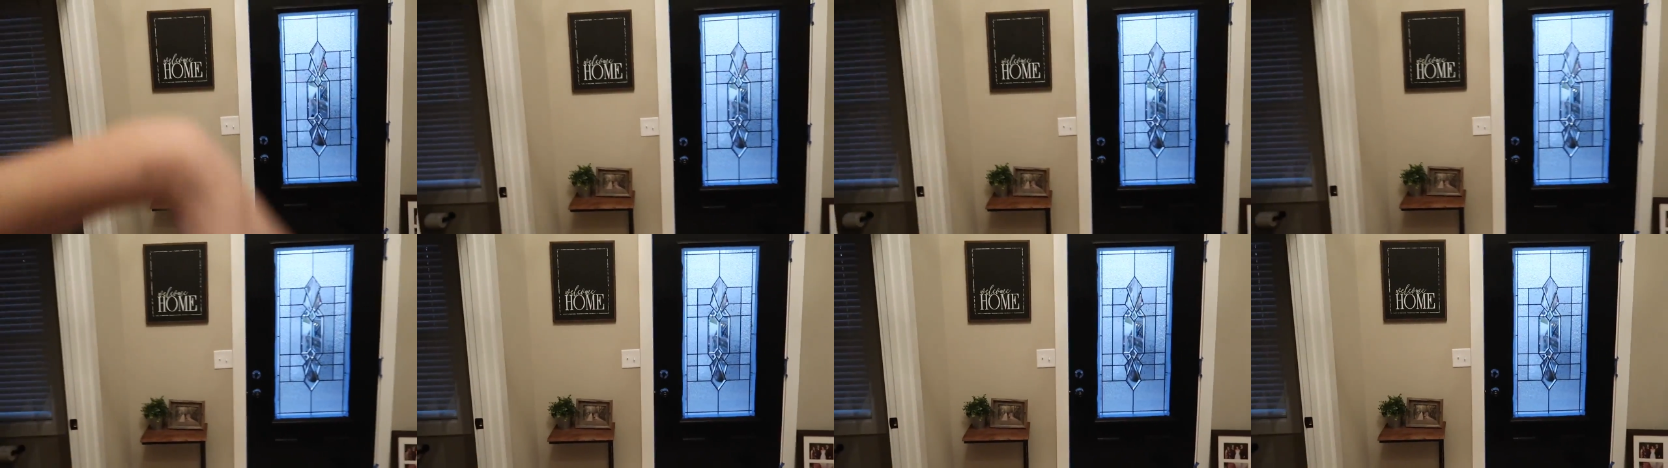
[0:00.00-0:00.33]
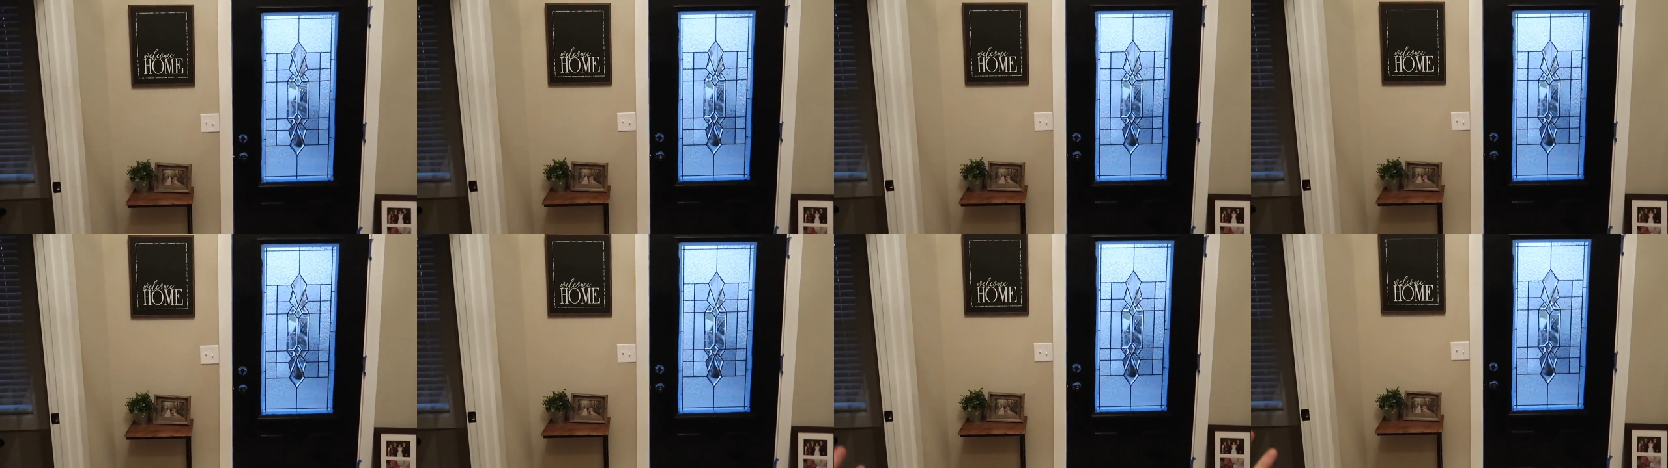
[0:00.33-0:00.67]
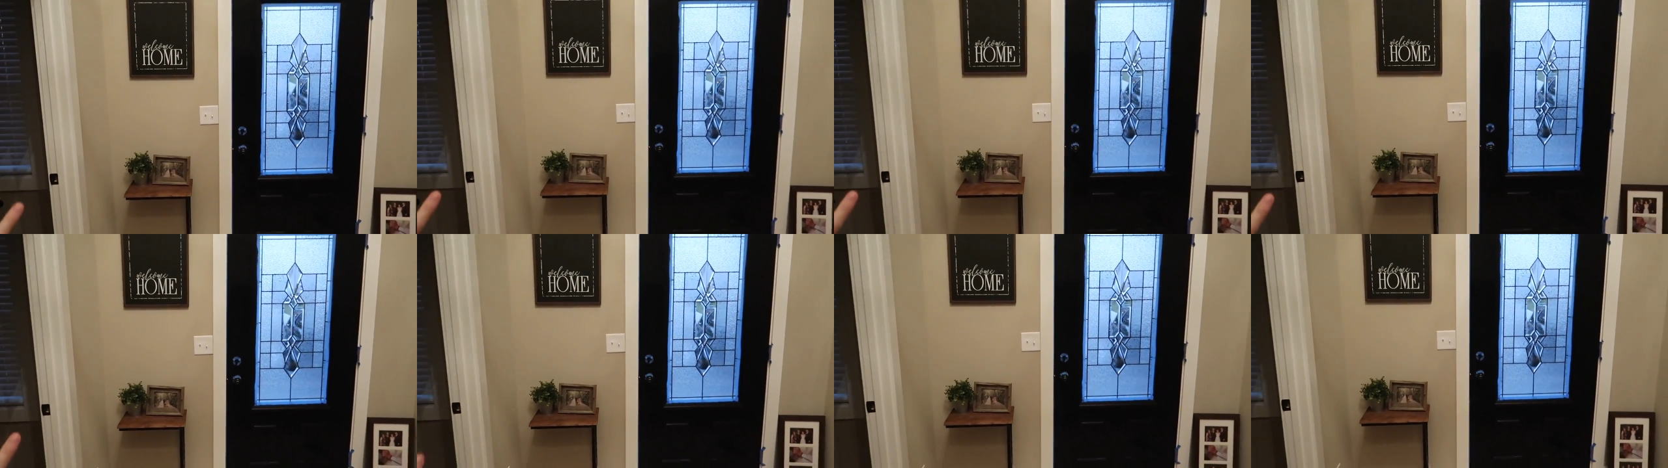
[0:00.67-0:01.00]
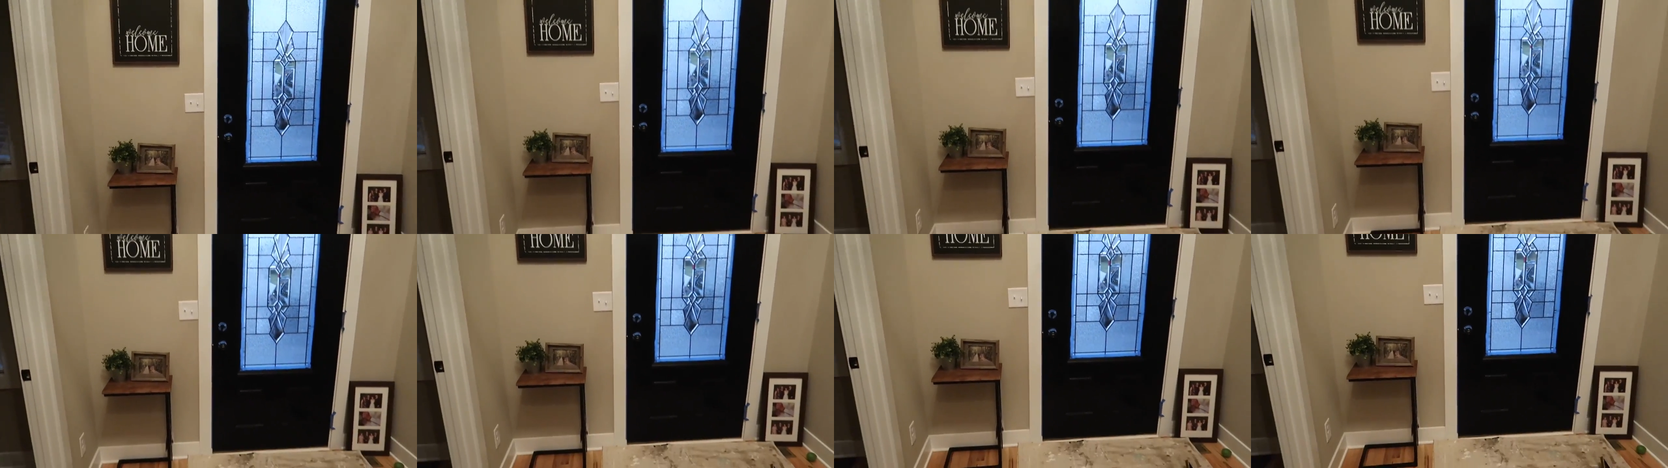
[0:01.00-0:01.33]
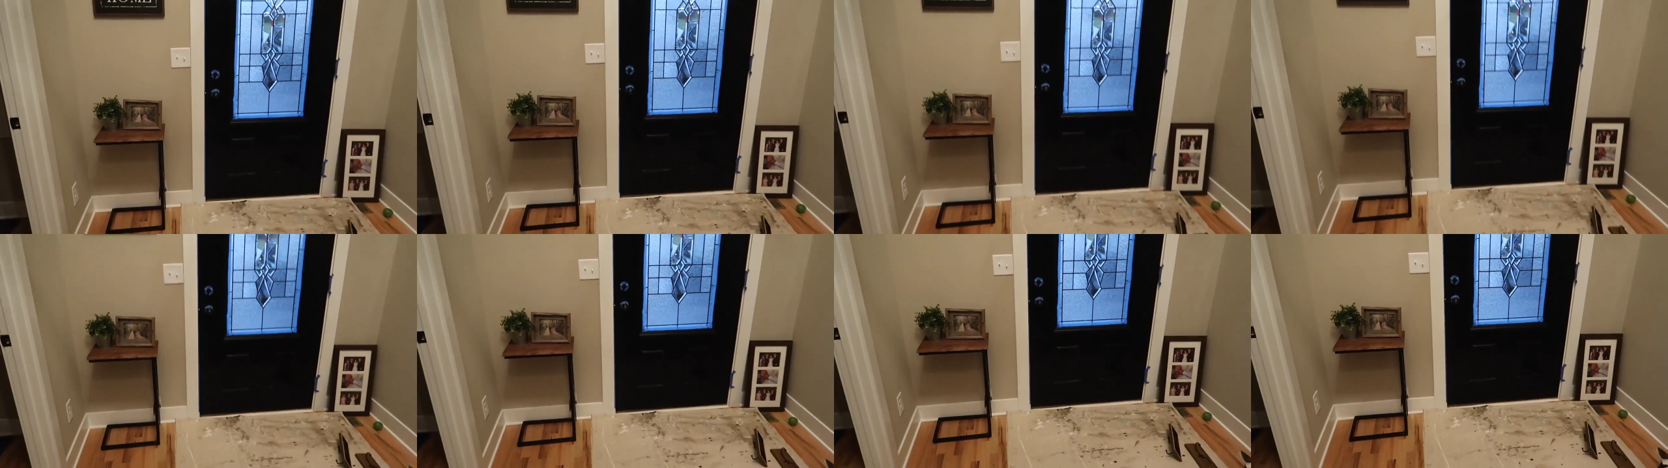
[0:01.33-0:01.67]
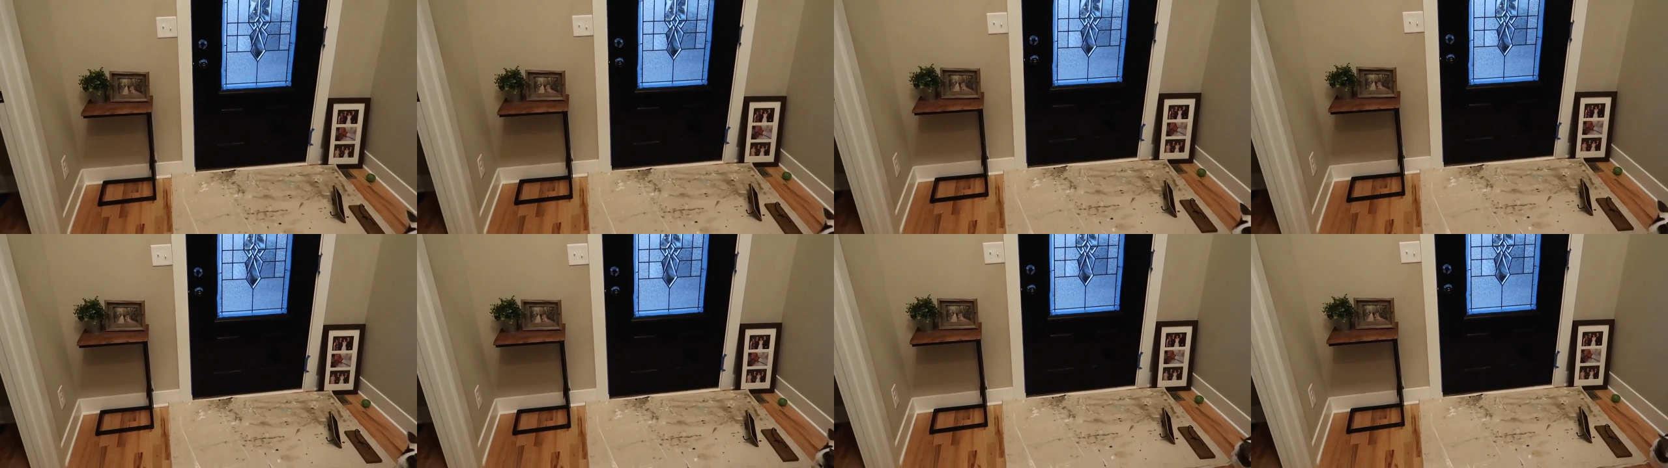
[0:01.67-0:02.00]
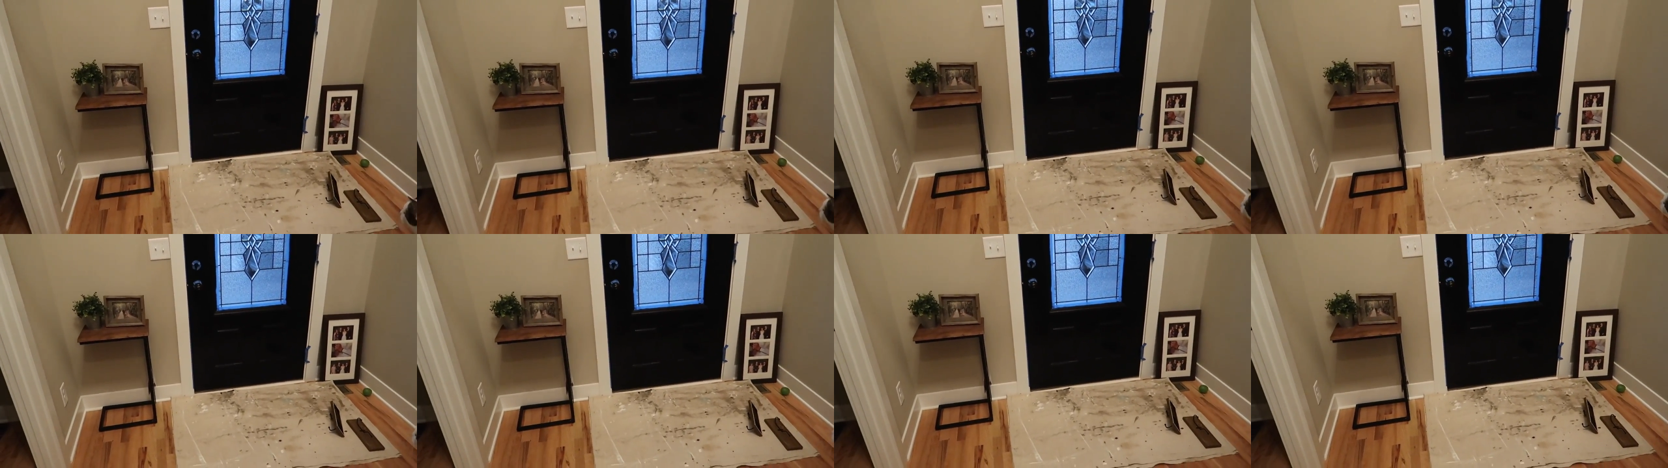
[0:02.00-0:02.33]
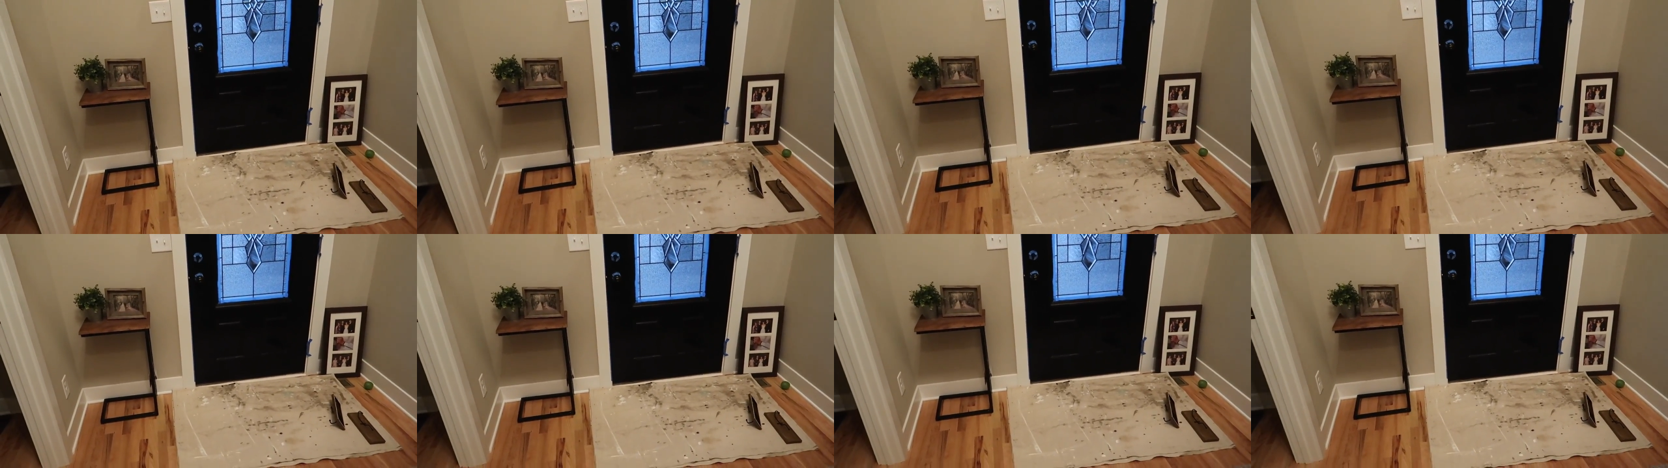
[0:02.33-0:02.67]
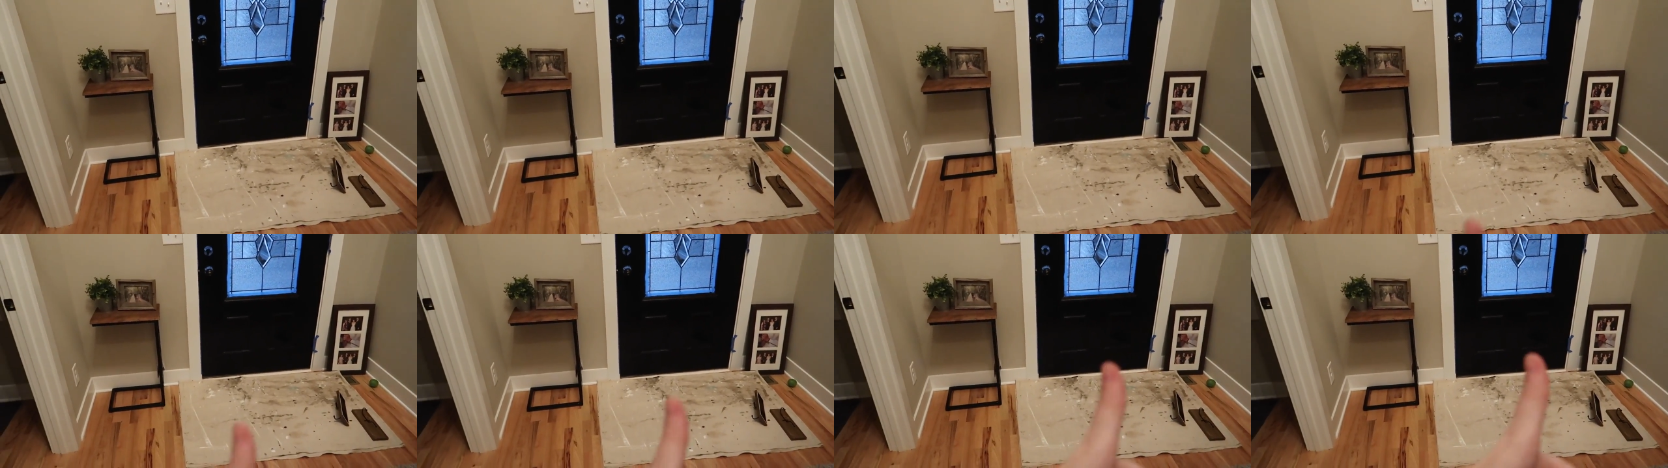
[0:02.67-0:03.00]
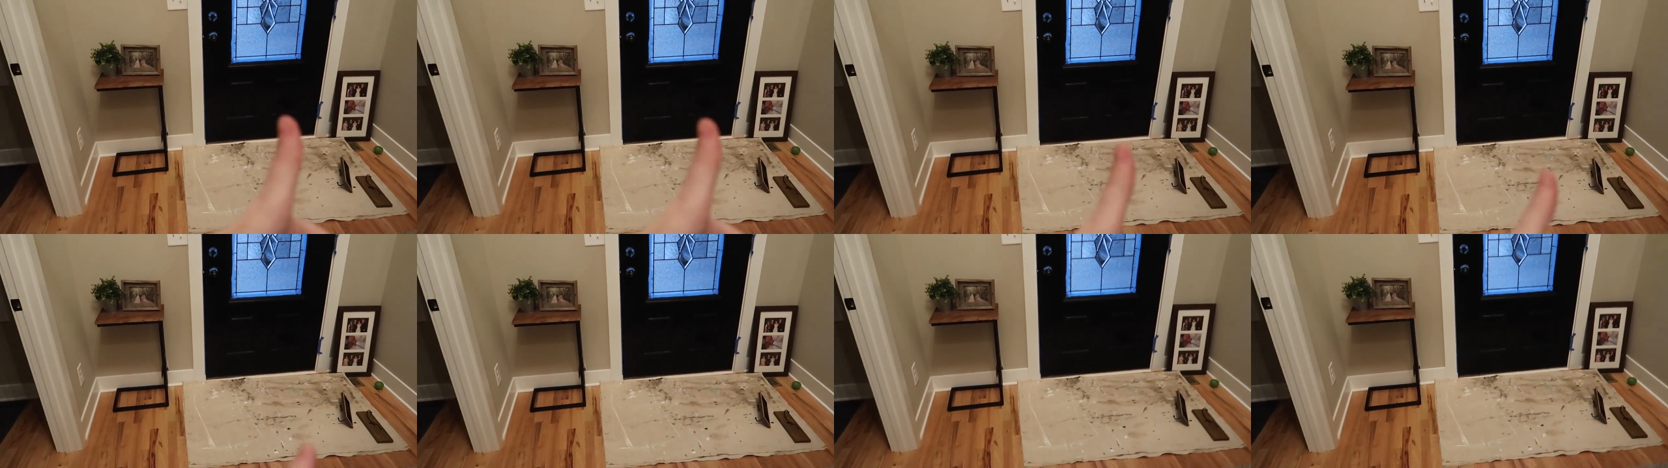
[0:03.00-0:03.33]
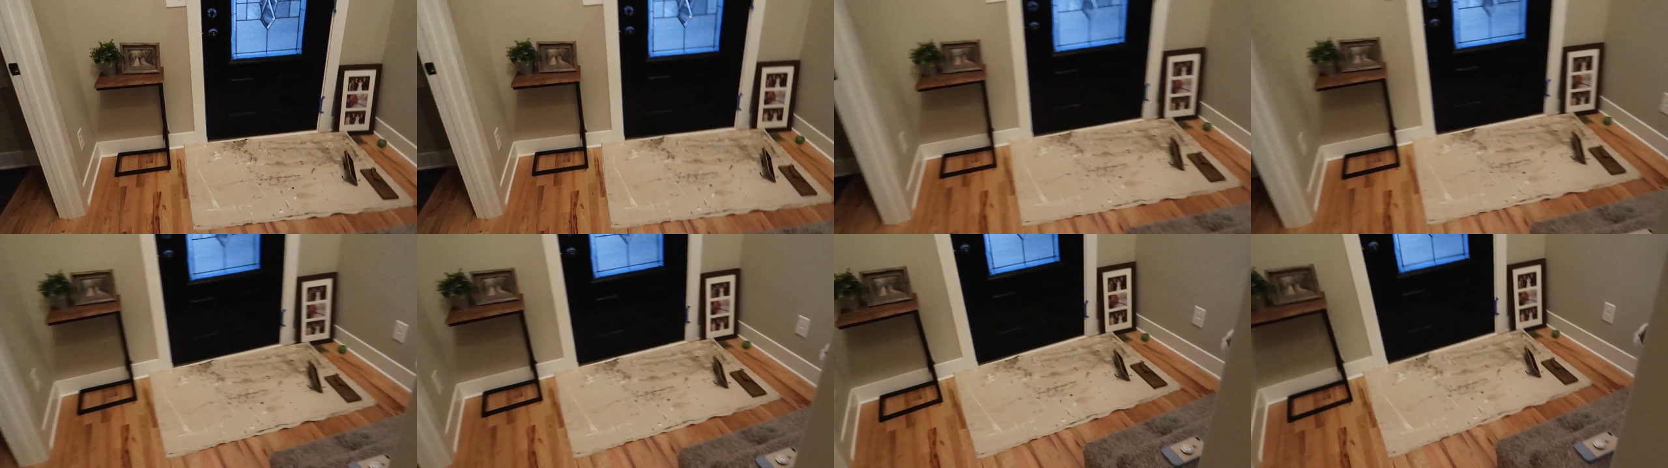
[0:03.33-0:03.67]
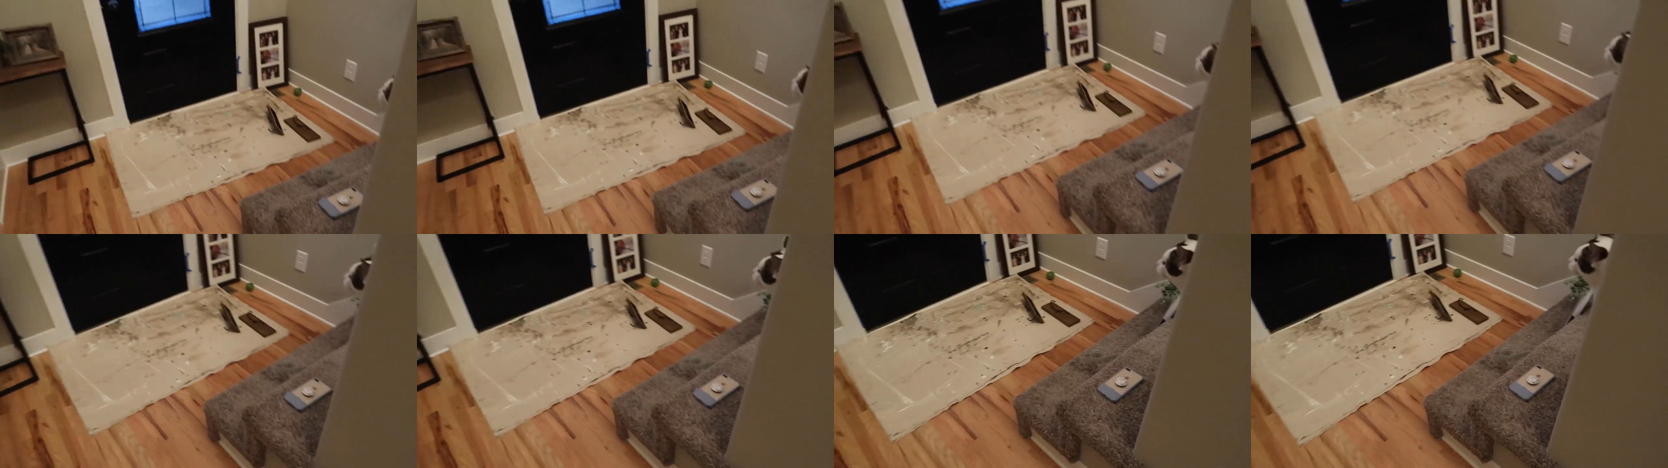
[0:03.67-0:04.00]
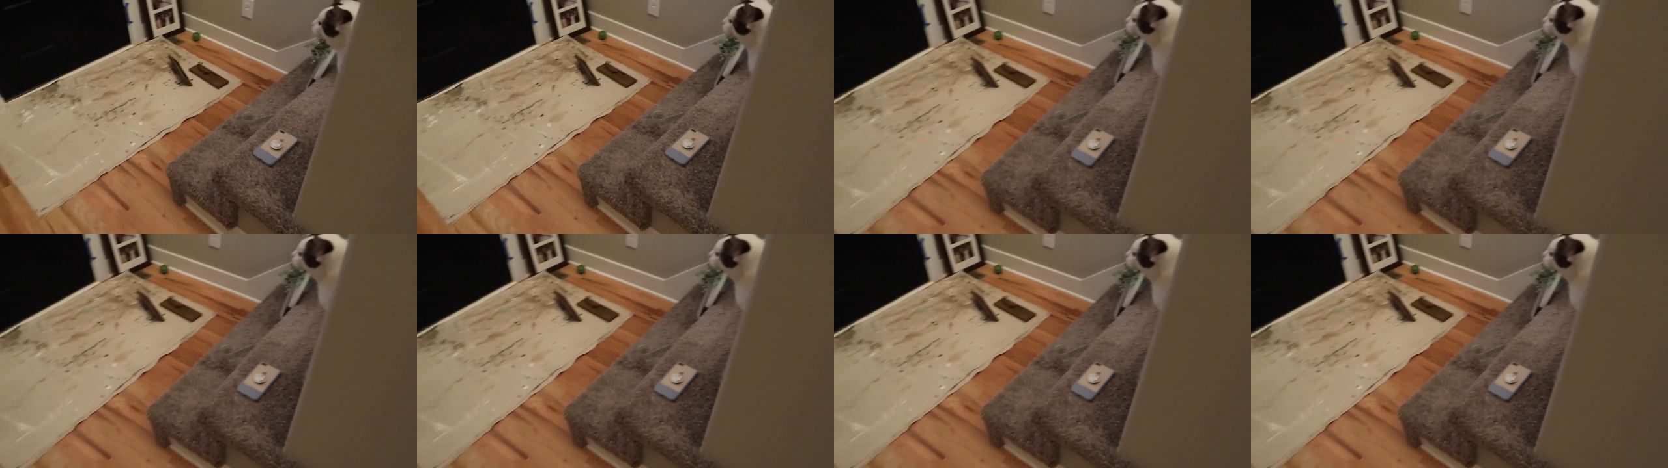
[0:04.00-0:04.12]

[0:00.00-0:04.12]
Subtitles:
Nobody's mouth can be seen.